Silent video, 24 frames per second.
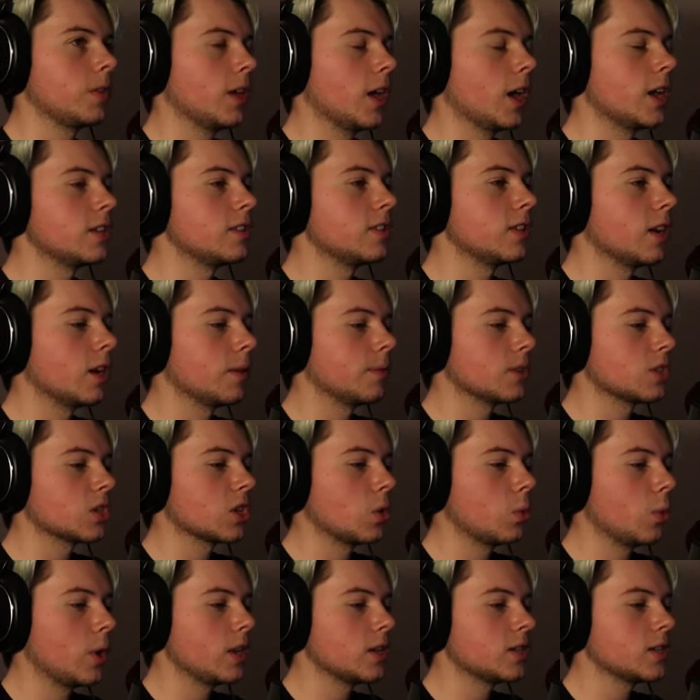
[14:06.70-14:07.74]
the edge here, I'm just
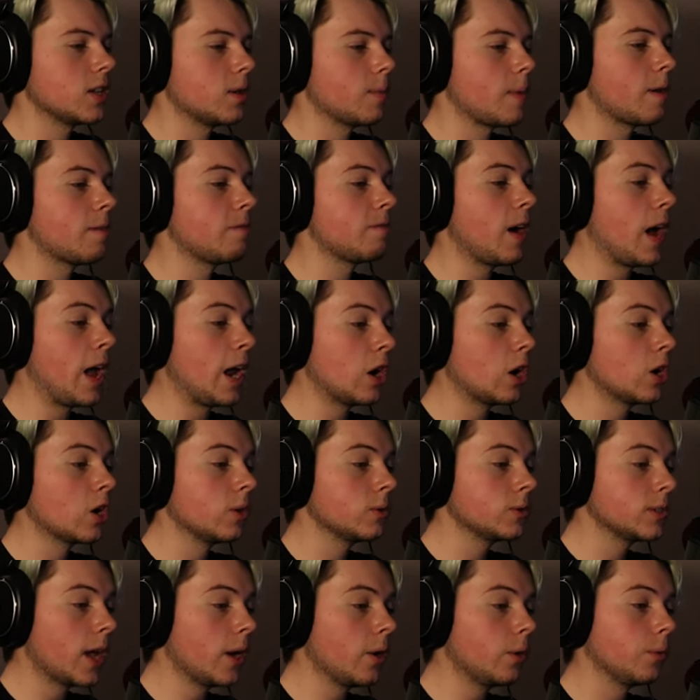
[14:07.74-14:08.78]
going to wait till my fire
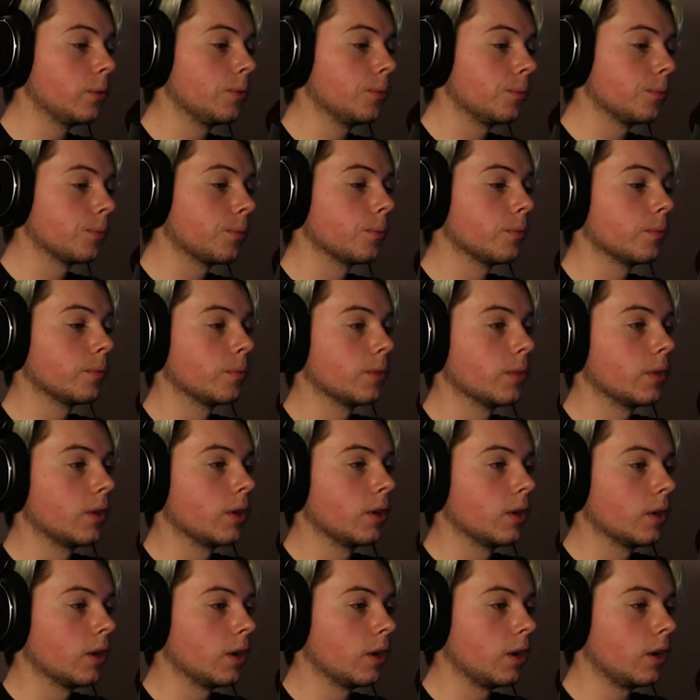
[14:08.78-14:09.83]
goes out.
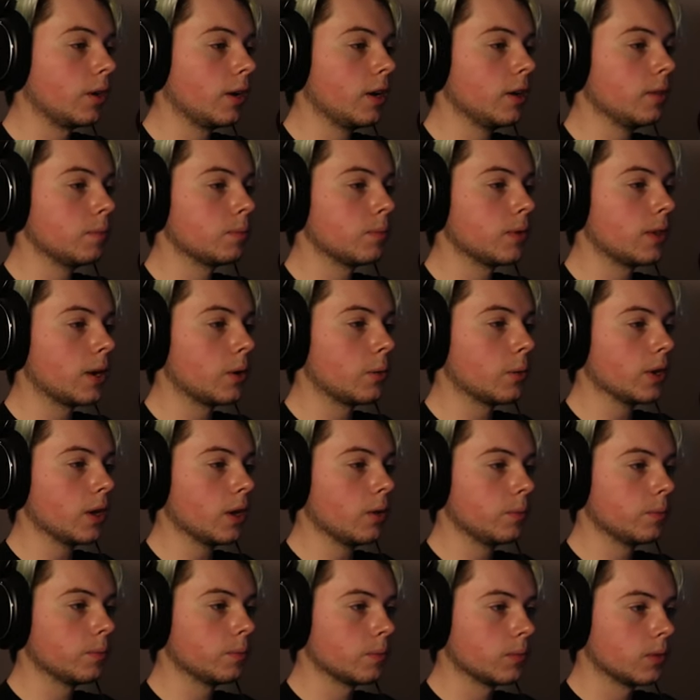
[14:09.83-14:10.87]
Alright, there we go.
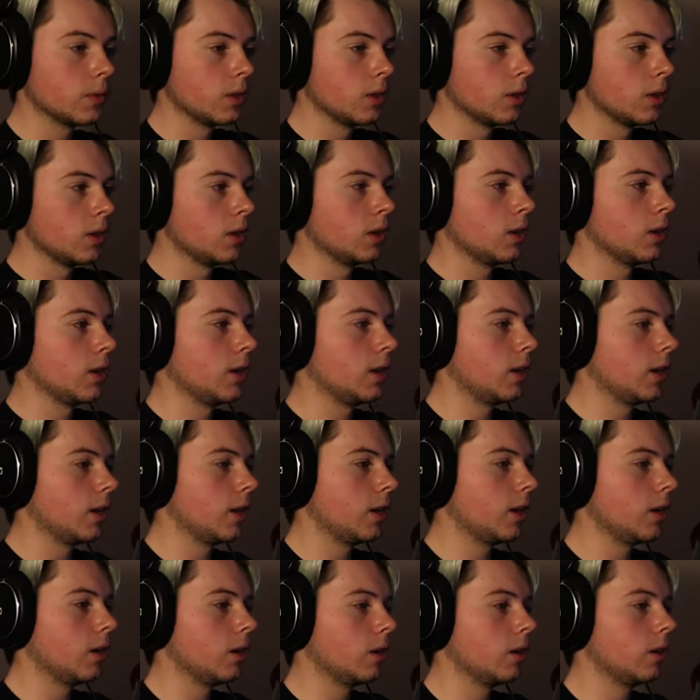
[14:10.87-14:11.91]

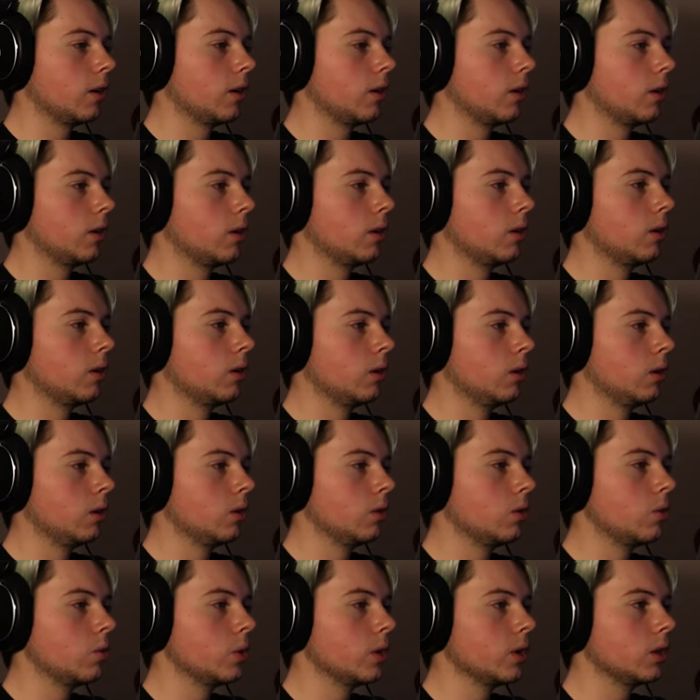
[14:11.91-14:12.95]

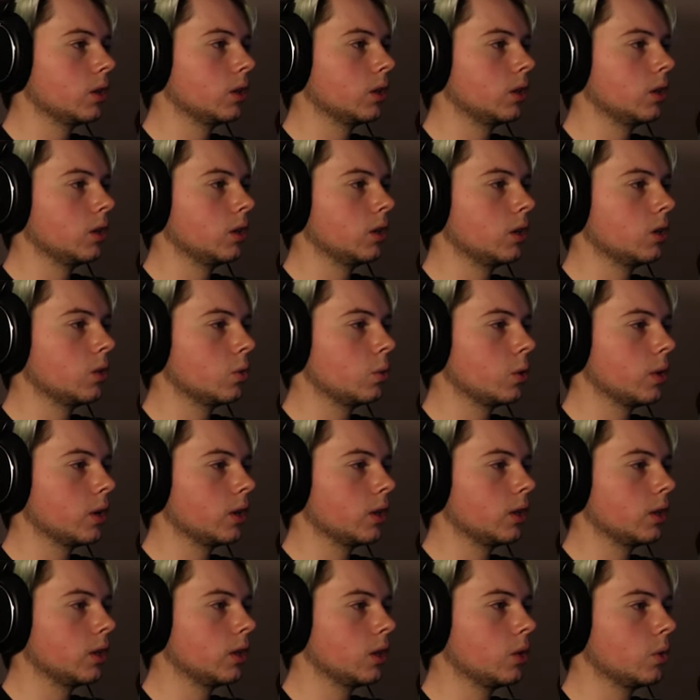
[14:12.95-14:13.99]
Now, quickly,
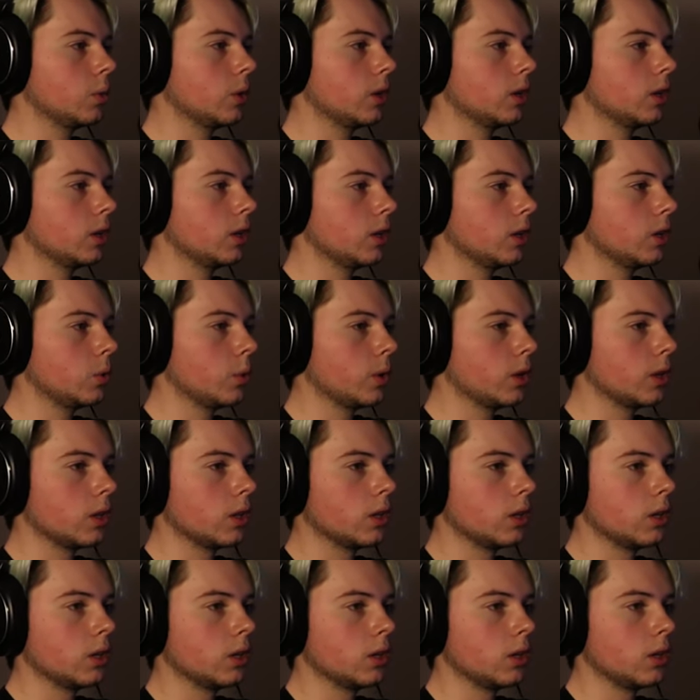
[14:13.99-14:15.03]
quickly, quickly,
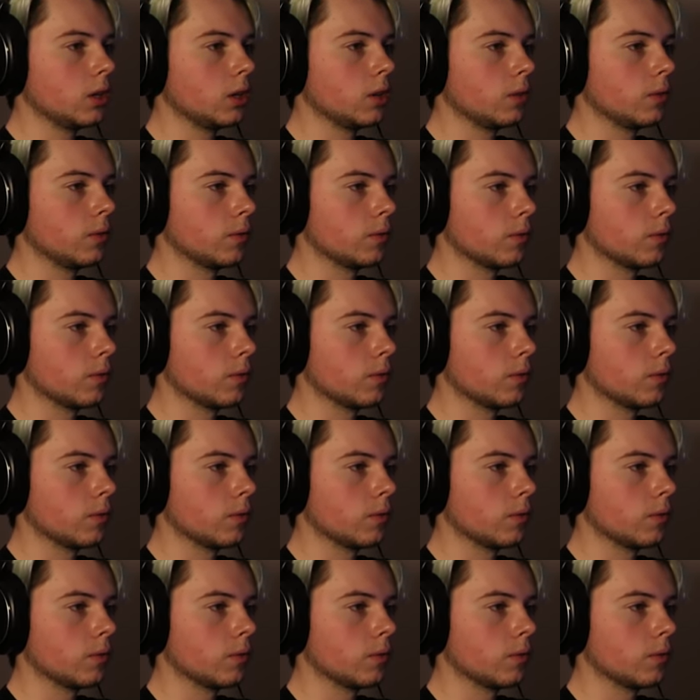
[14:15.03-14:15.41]
quickly...